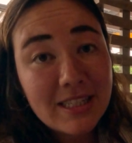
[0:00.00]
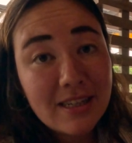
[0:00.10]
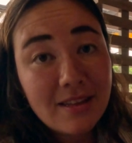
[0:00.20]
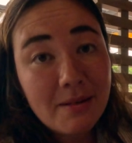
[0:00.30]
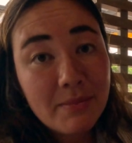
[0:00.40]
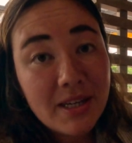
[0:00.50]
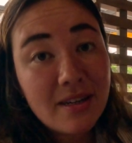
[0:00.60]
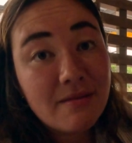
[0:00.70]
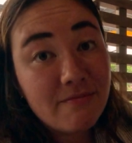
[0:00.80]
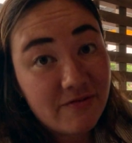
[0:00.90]
in
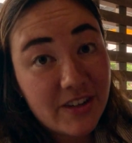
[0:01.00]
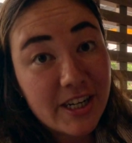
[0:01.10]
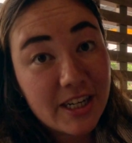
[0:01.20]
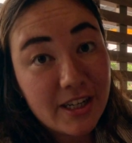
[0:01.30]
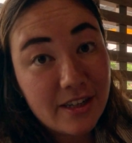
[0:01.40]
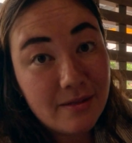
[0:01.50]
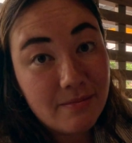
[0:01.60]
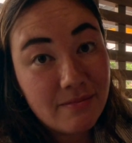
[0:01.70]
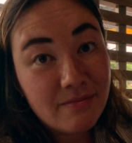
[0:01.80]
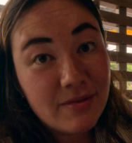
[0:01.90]
Colombia, very good.
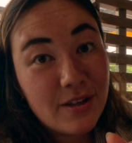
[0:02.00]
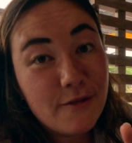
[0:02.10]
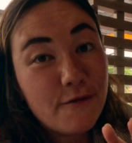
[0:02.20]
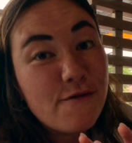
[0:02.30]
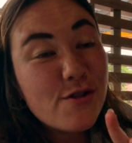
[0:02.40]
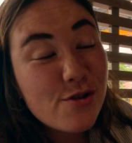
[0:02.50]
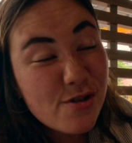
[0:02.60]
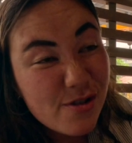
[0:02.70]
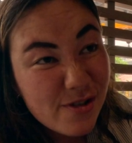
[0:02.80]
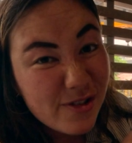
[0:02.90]

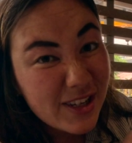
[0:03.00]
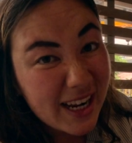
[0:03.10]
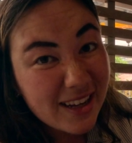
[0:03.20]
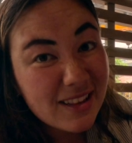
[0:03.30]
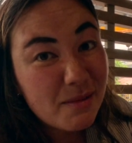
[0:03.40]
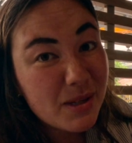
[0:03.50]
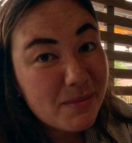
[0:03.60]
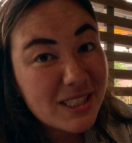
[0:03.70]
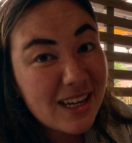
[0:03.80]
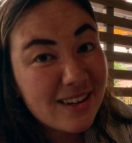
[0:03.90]
Food at Colombia
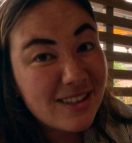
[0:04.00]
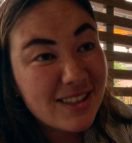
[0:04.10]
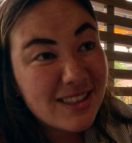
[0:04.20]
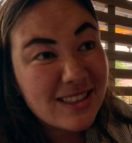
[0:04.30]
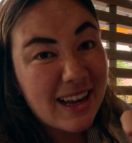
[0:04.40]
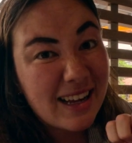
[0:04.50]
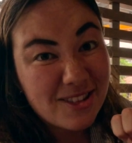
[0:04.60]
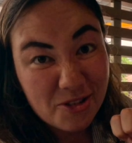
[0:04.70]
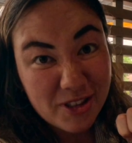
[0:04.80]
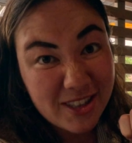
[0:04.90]
McDonald's, not
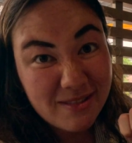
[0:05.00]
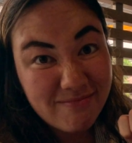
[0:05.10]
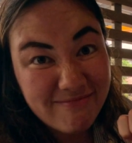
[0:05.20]
so good.